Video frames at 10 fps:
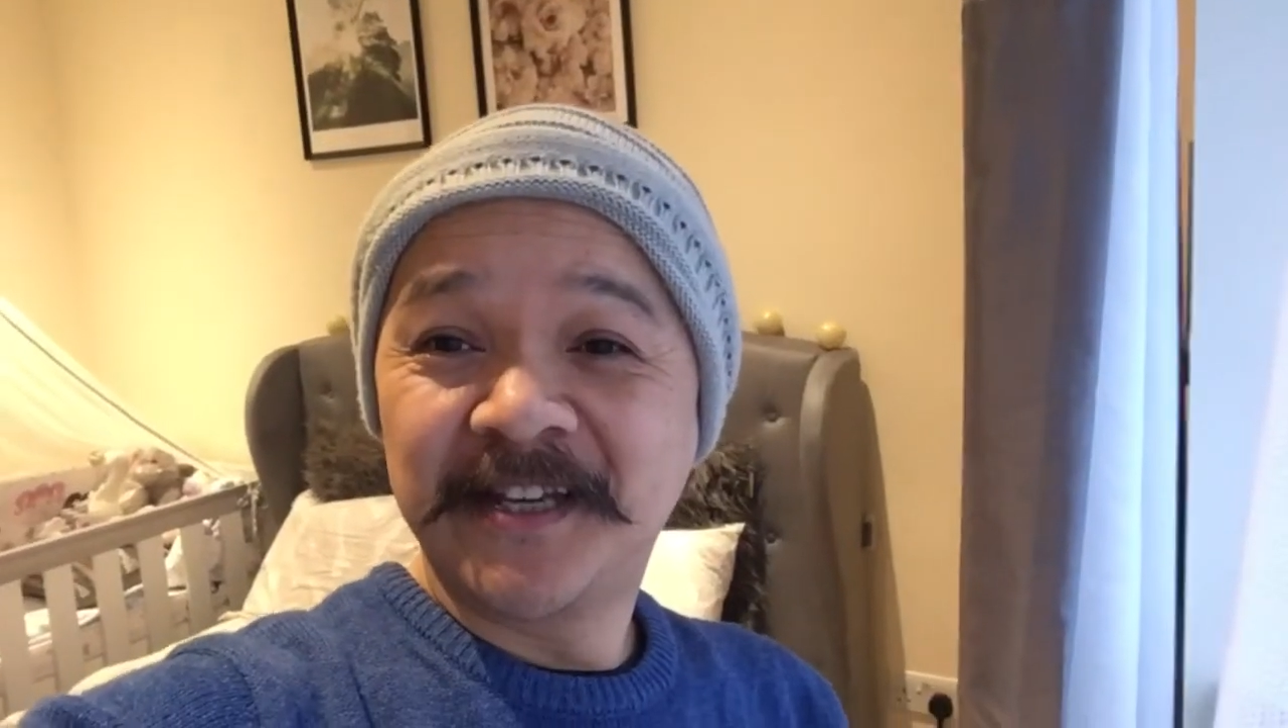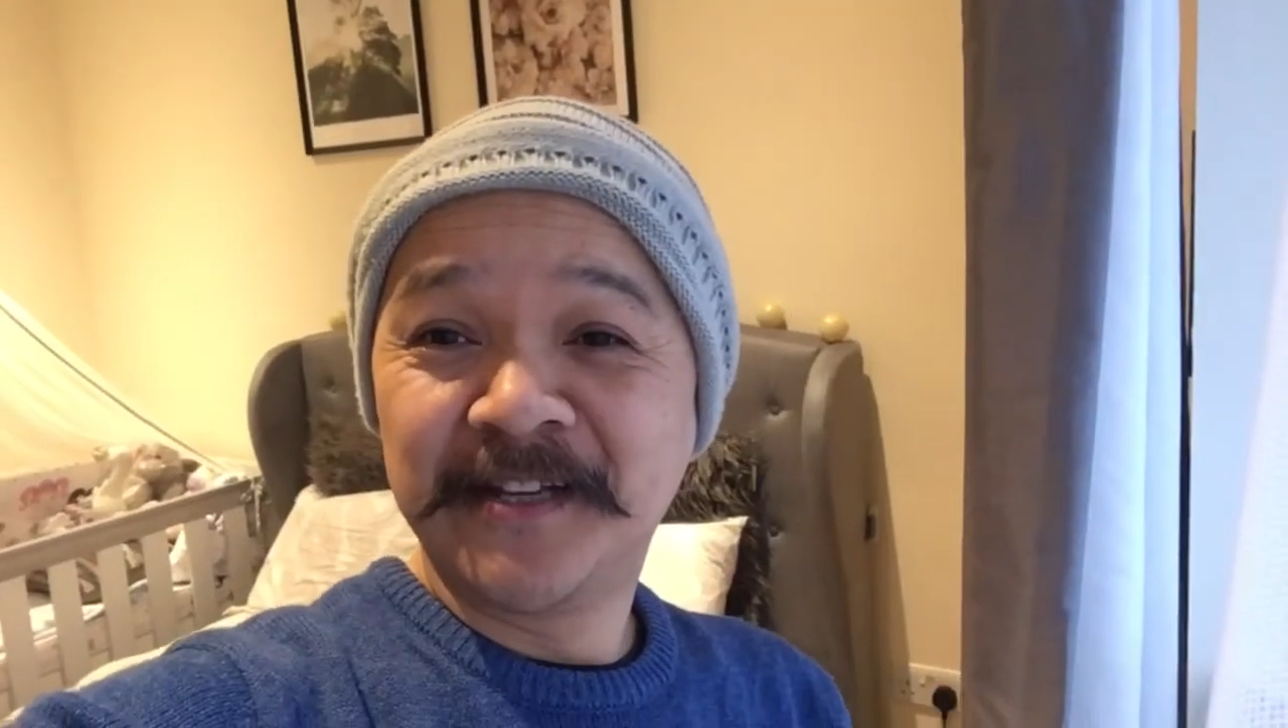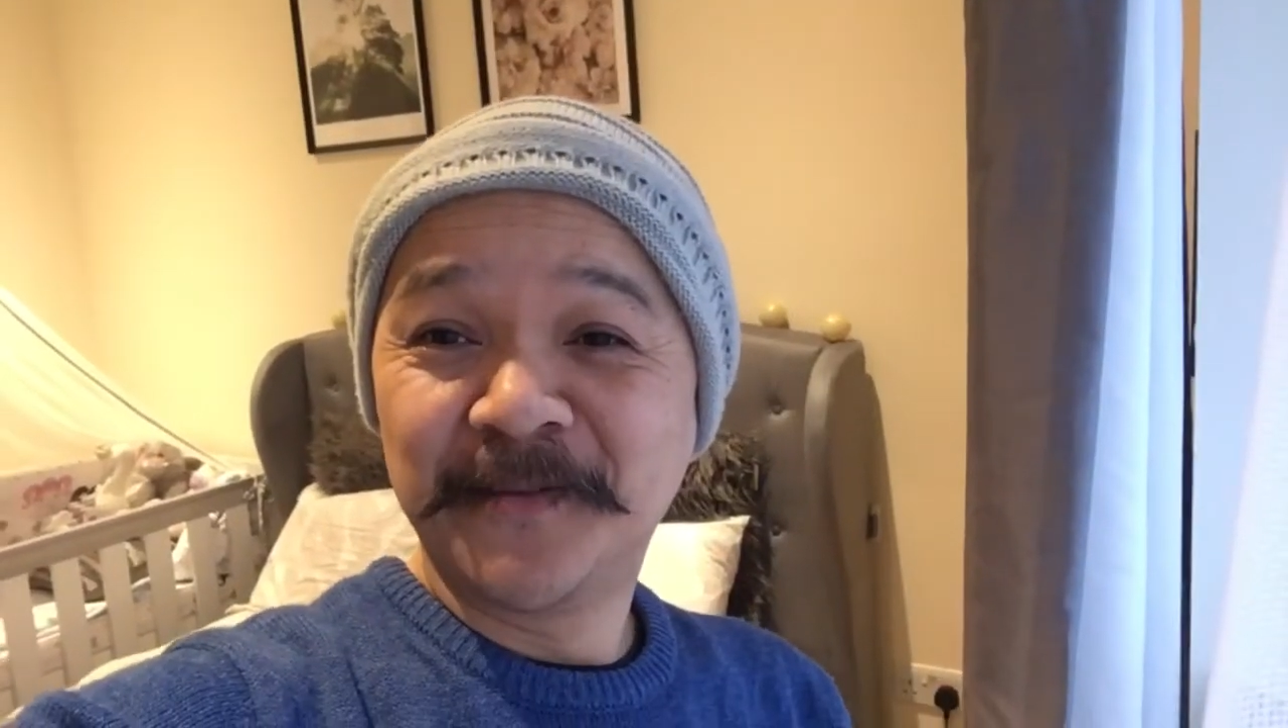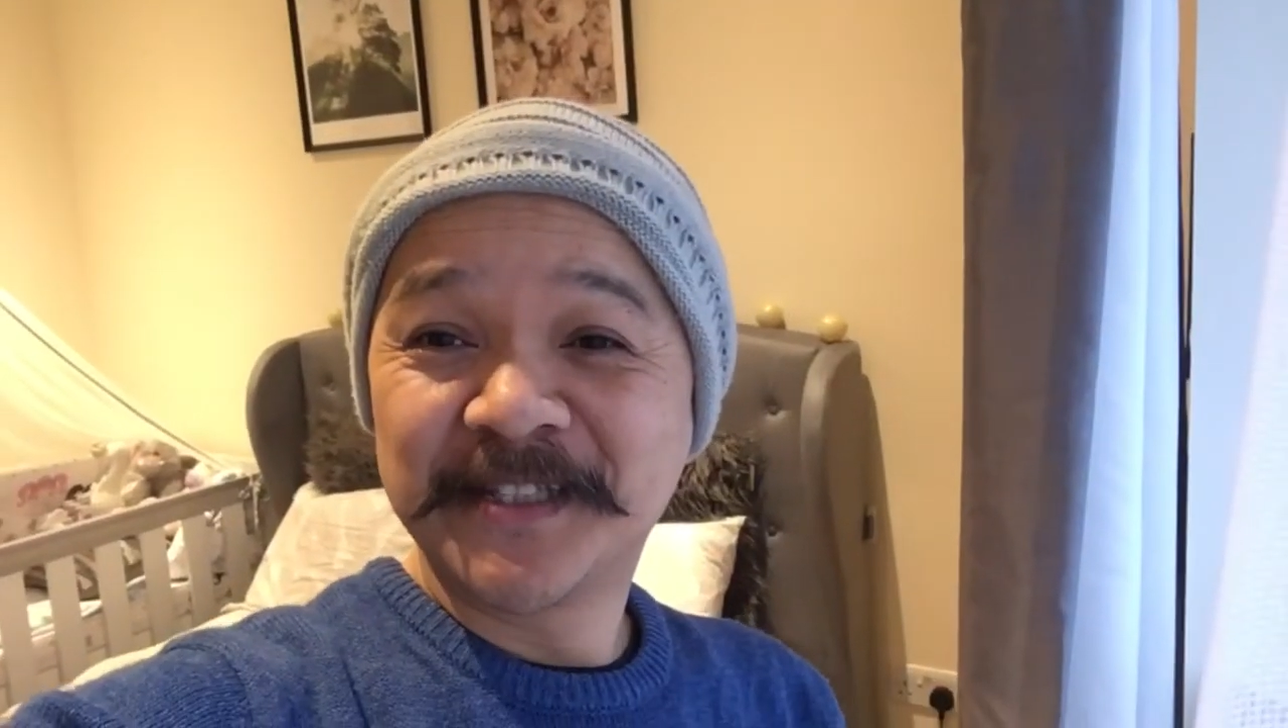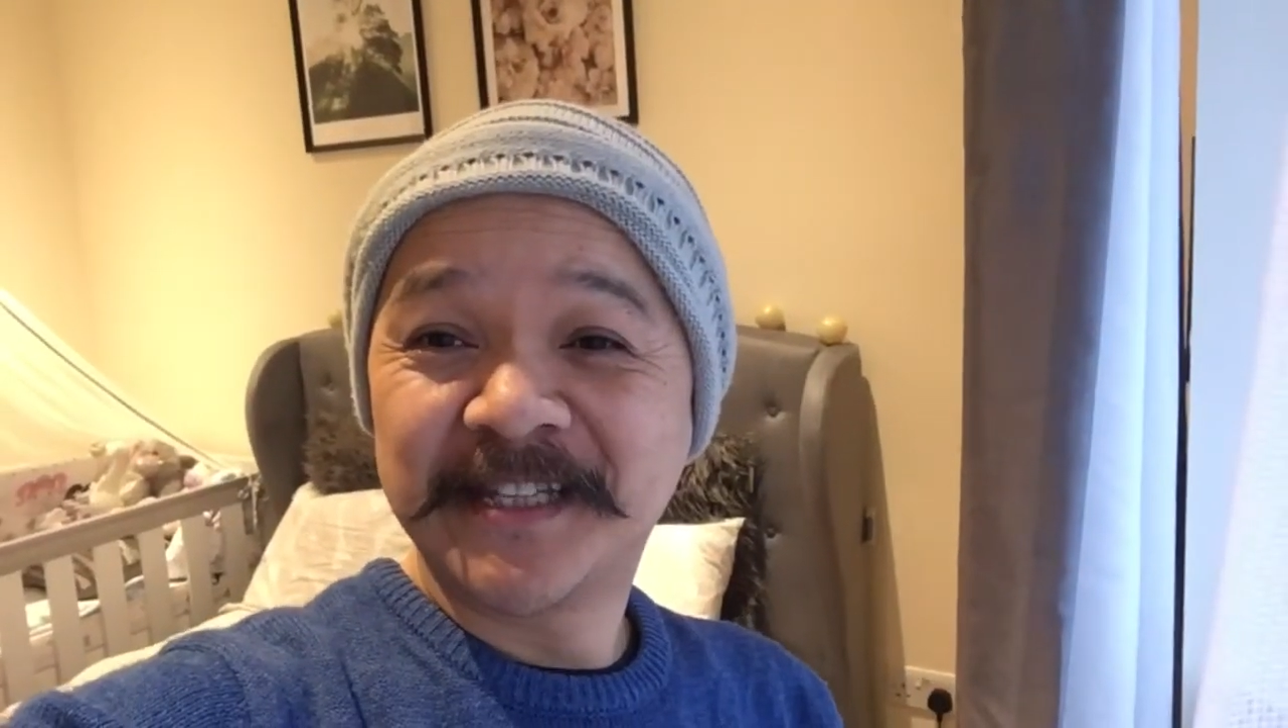
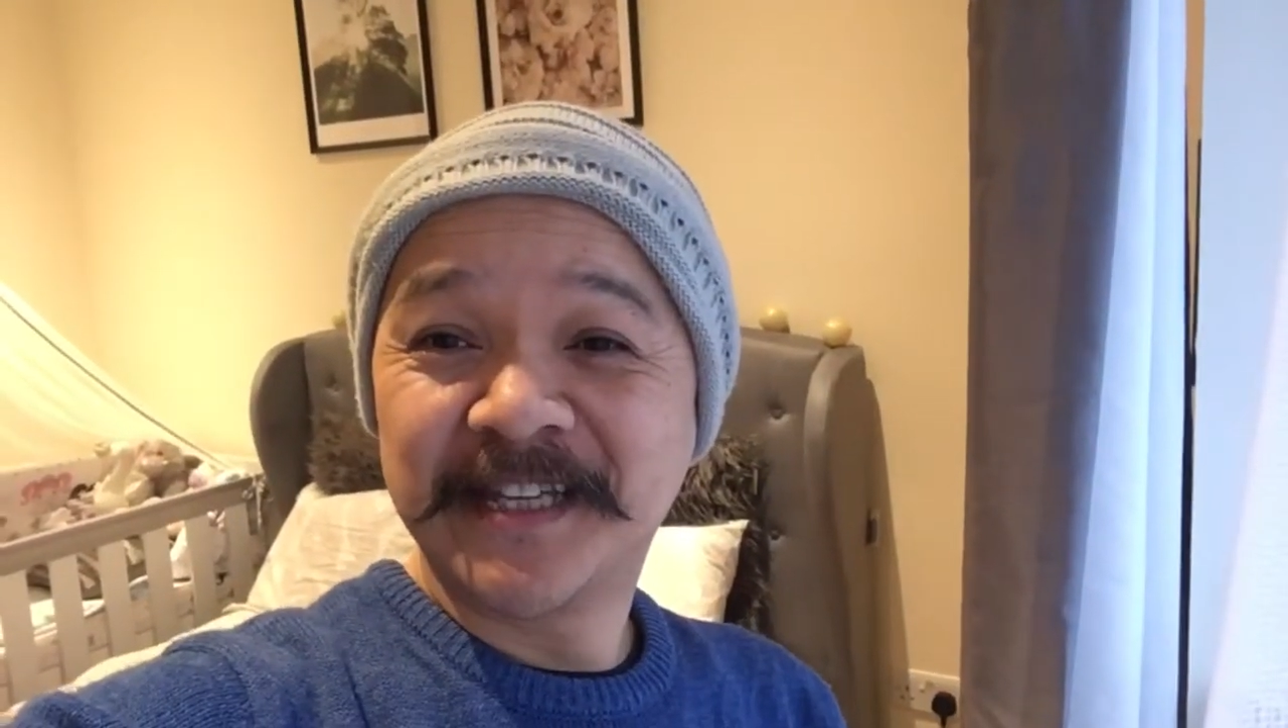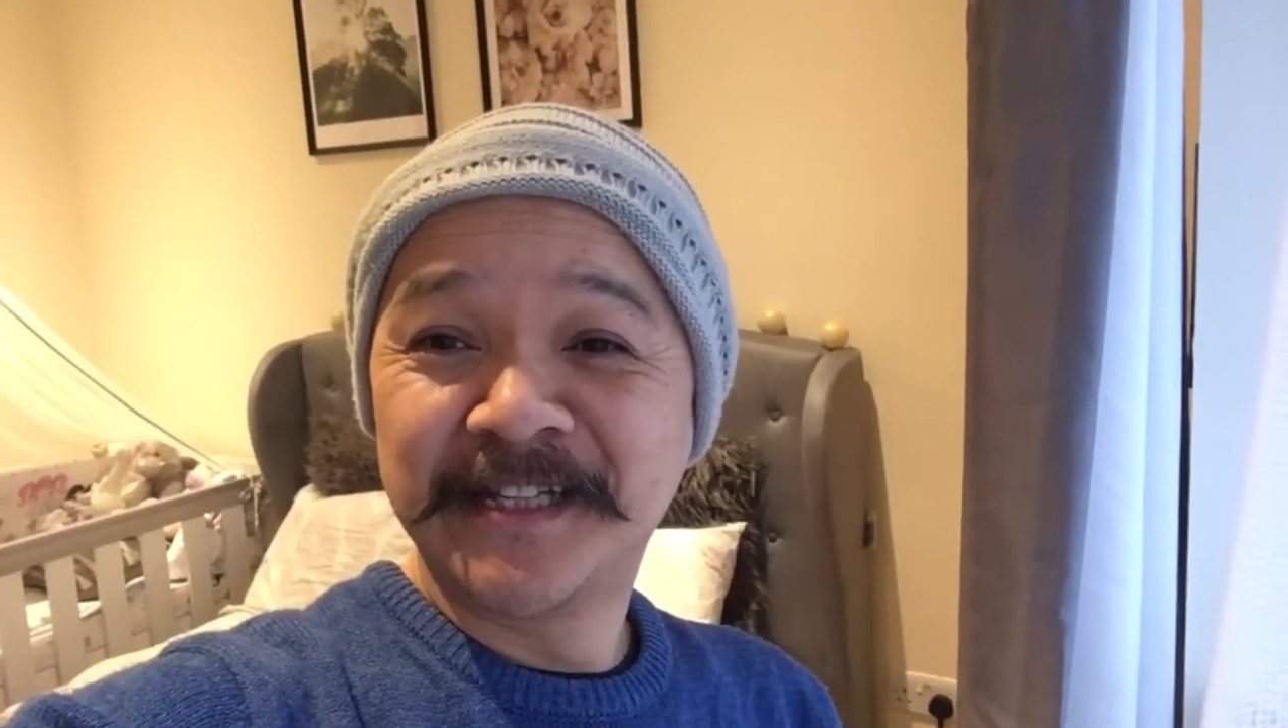namaste,